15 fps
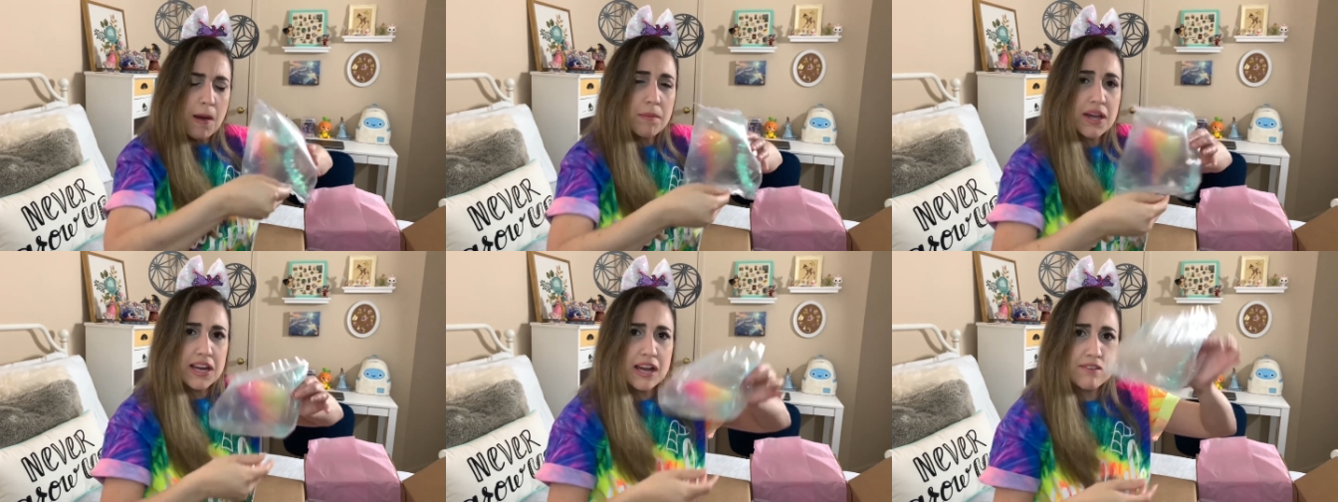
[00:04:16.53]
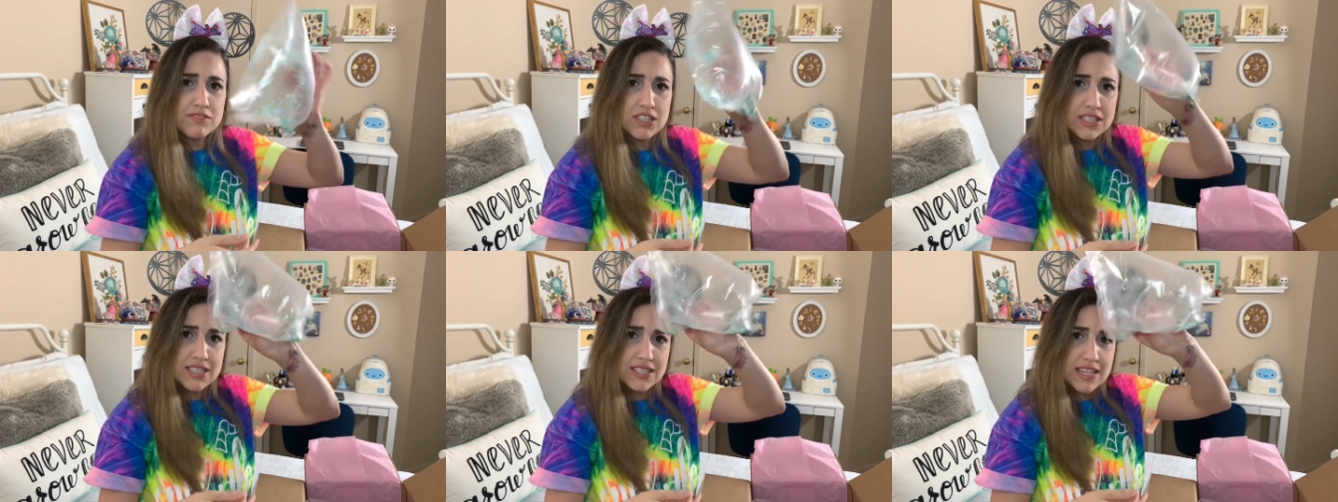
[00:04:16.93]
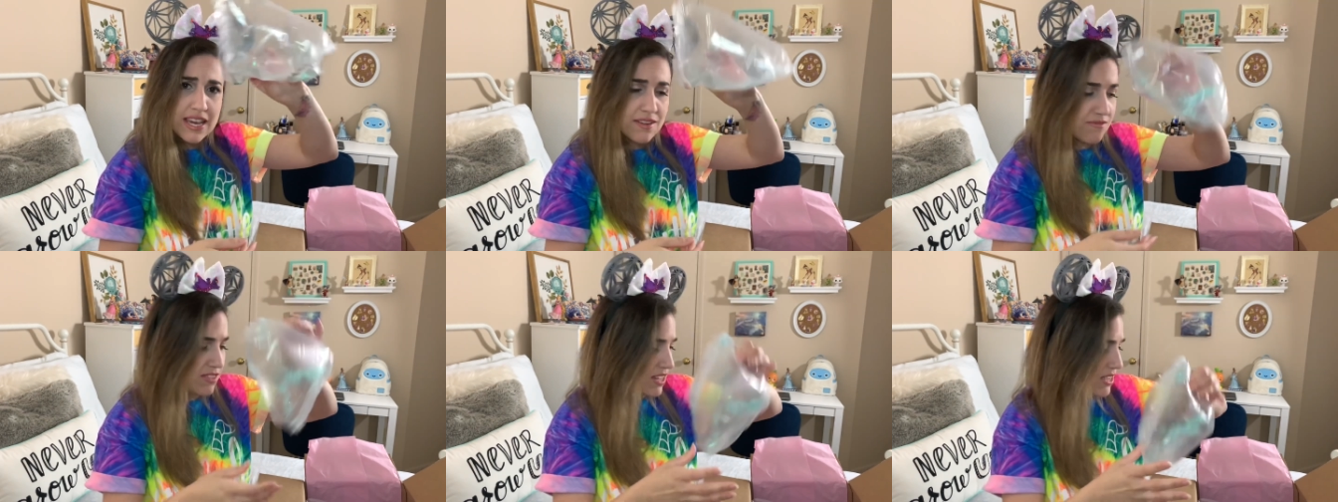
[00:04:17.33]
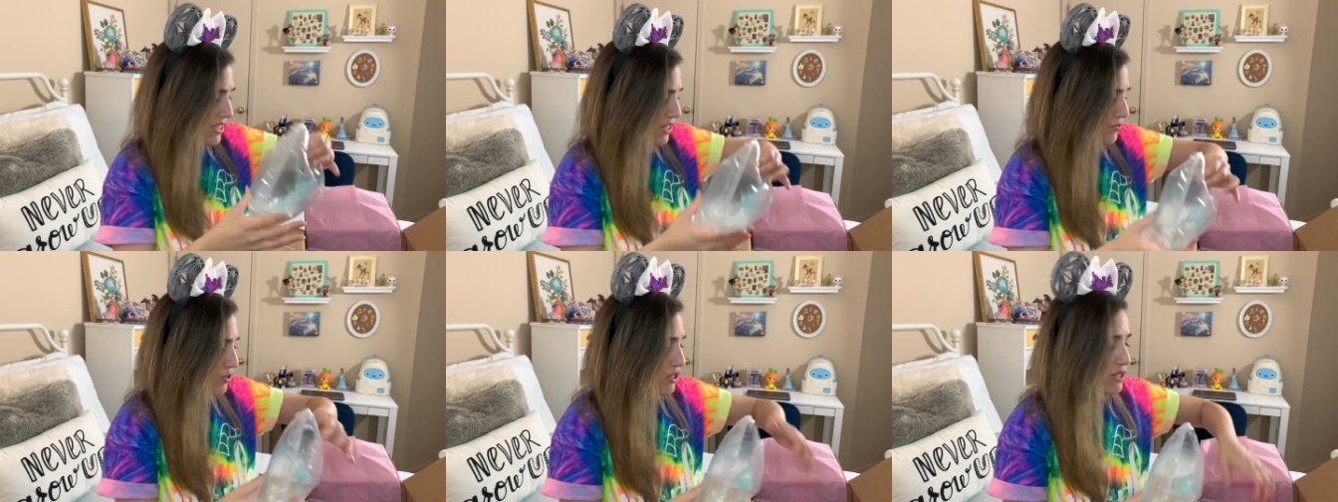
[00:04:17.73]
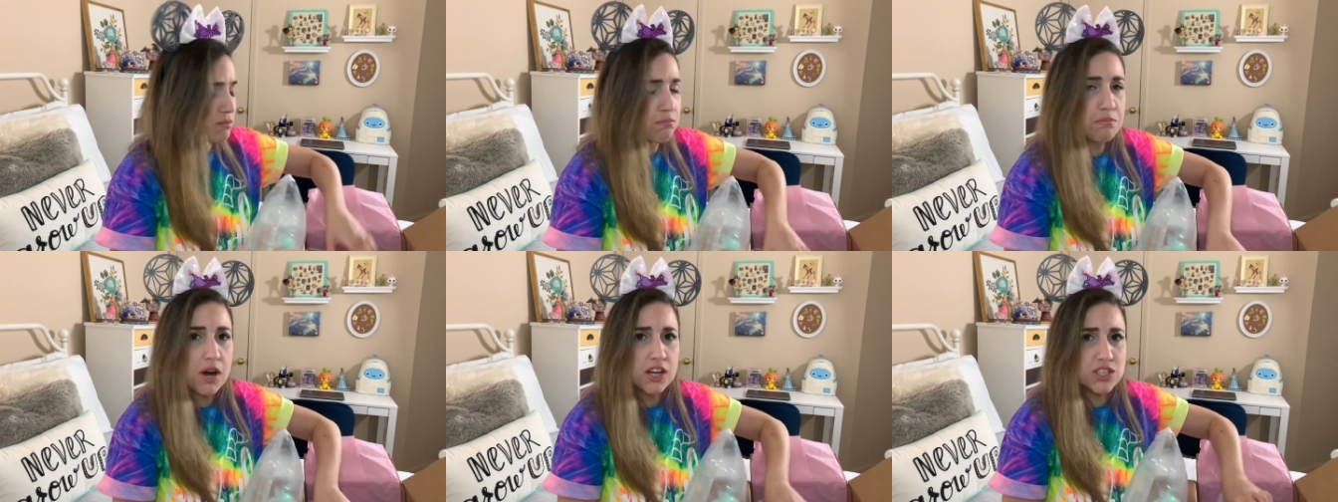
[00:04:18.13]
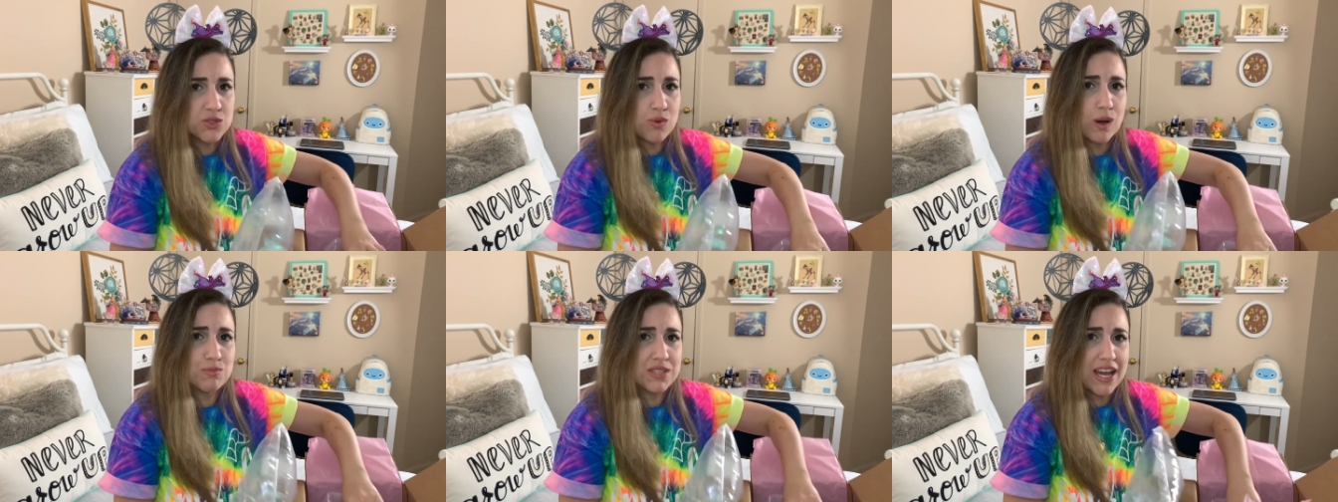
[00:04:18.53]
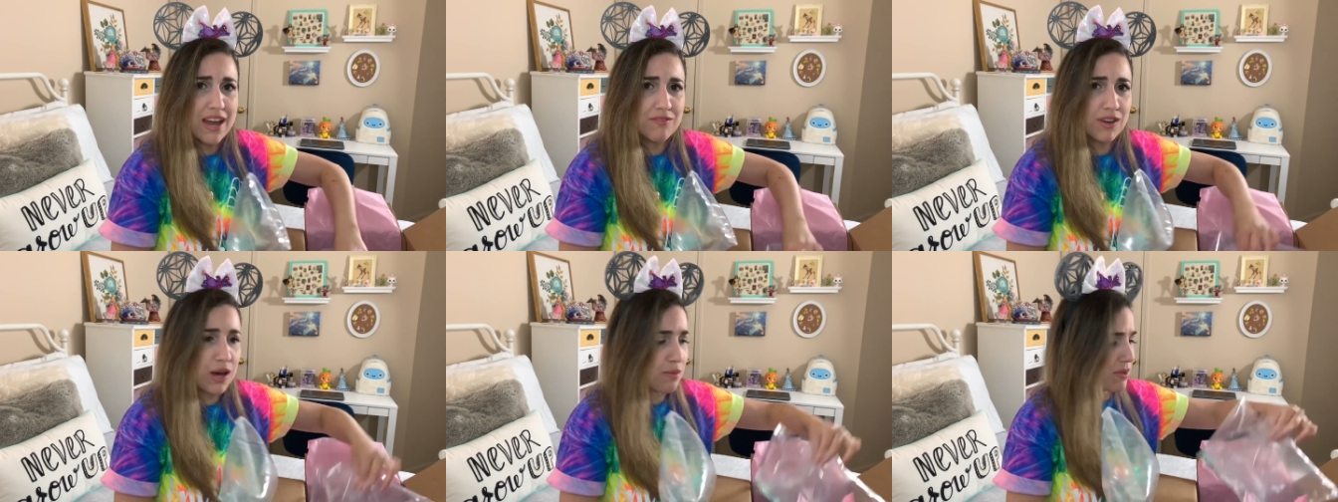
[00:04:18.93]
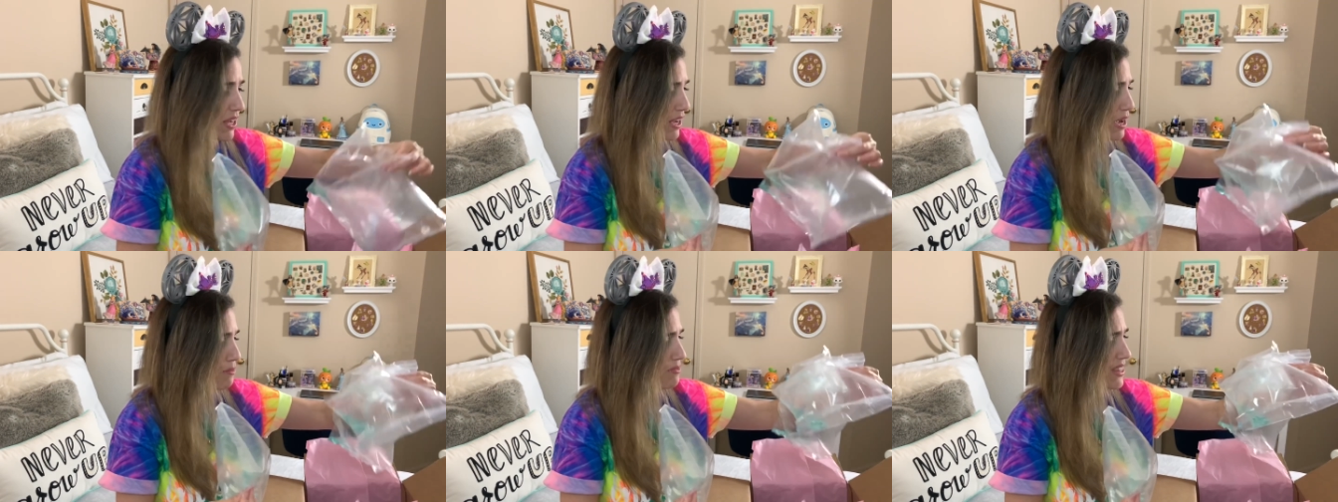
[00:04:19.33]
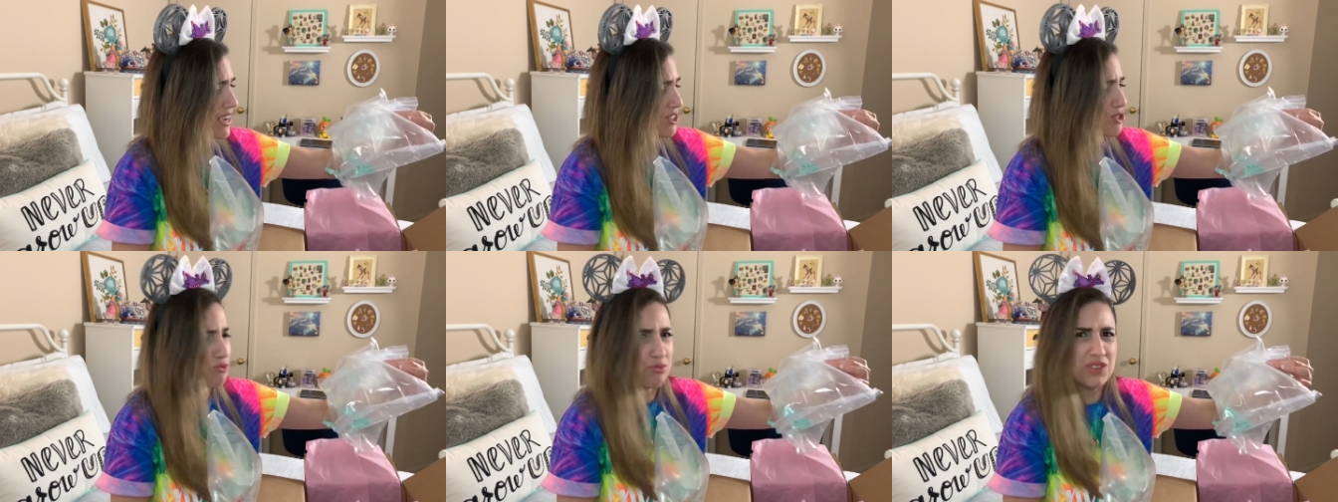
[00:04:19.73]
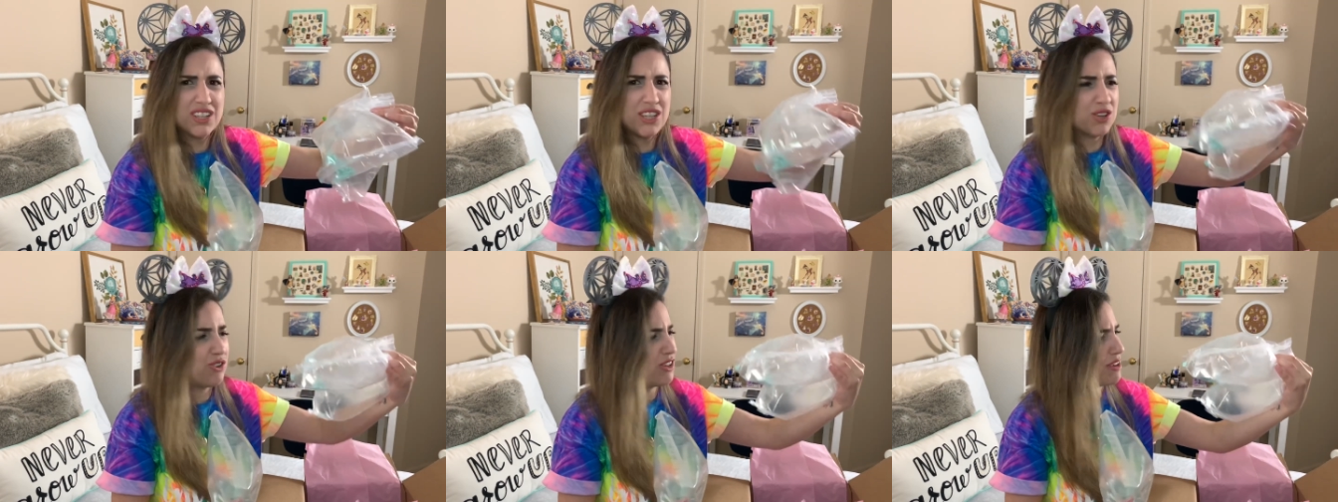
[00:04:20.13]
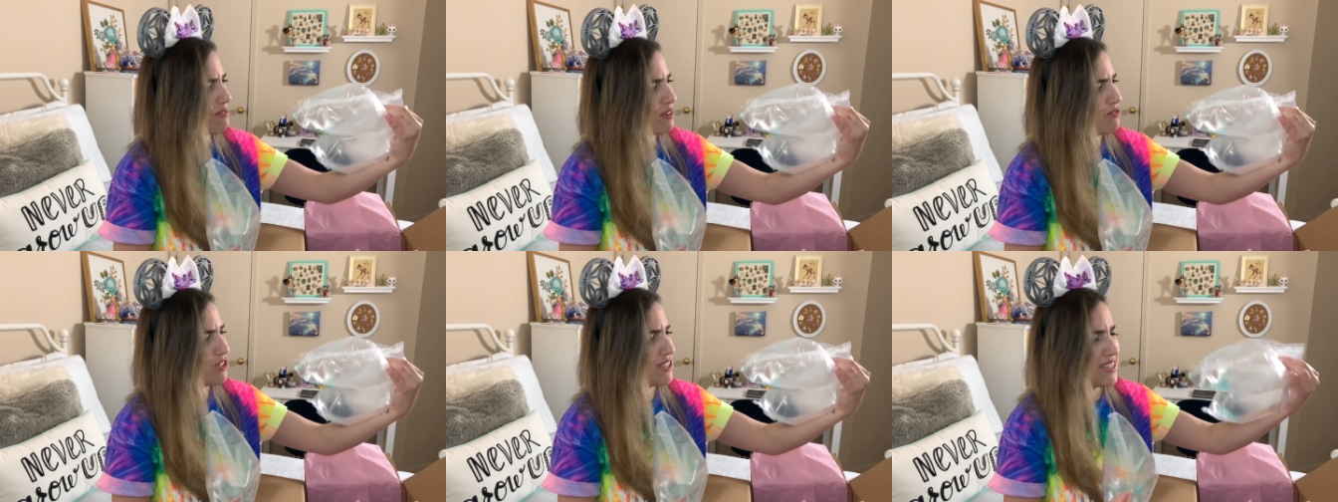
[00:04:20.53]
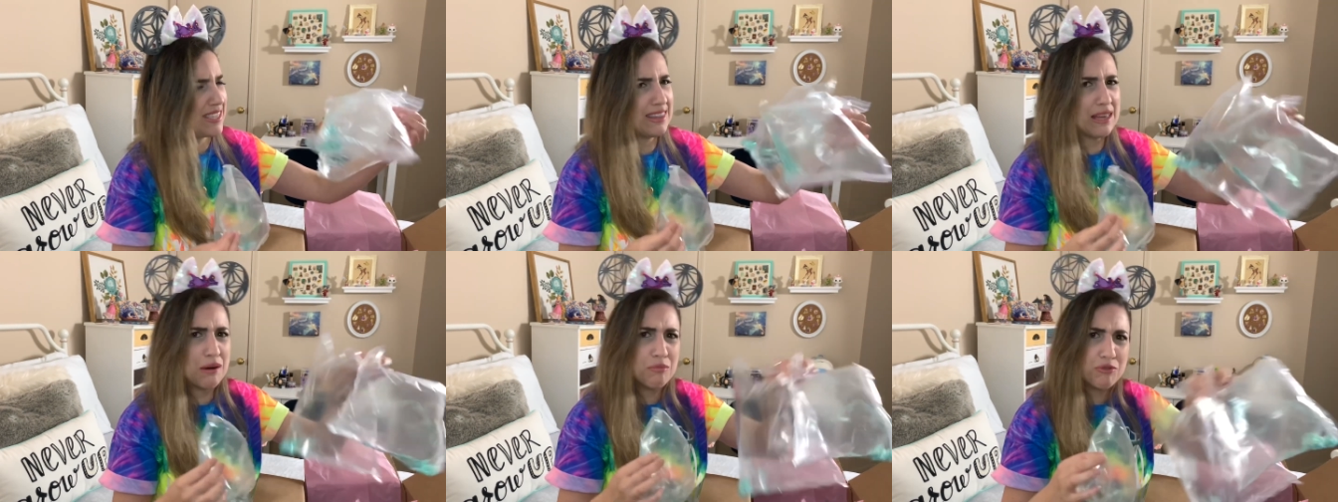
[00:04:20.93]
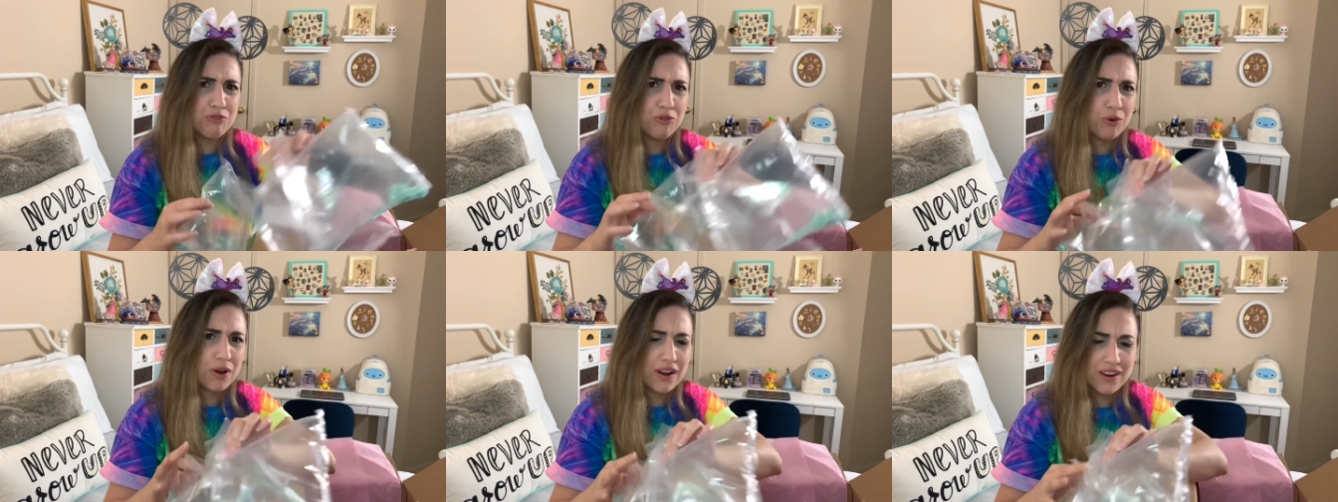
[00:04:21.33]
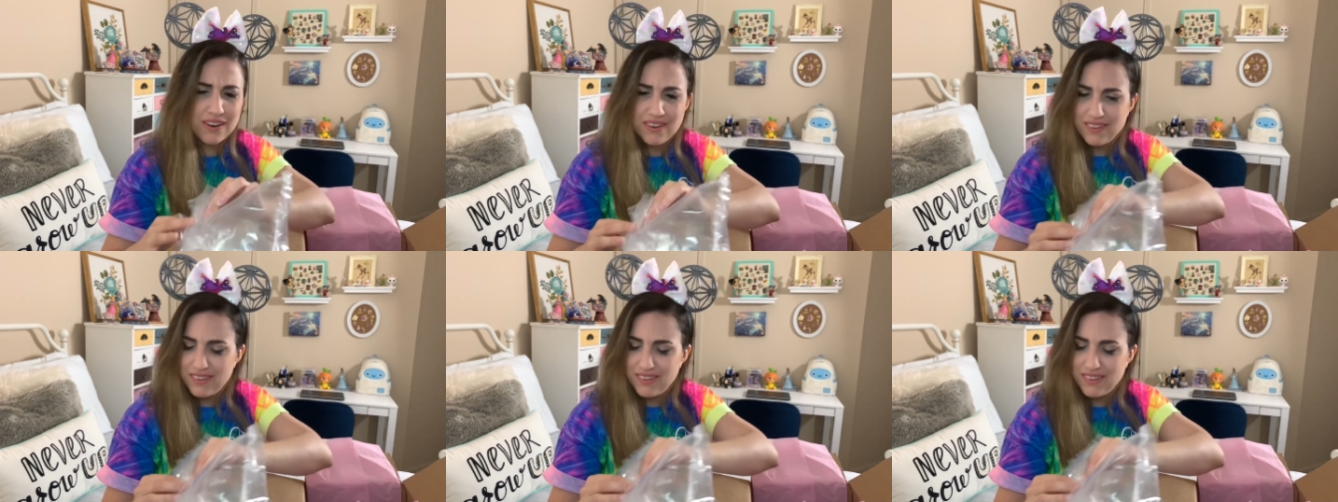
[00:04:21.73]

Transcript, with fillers: may have to save these for some box swaps I have coming up. That's really cool. I've never seen that before.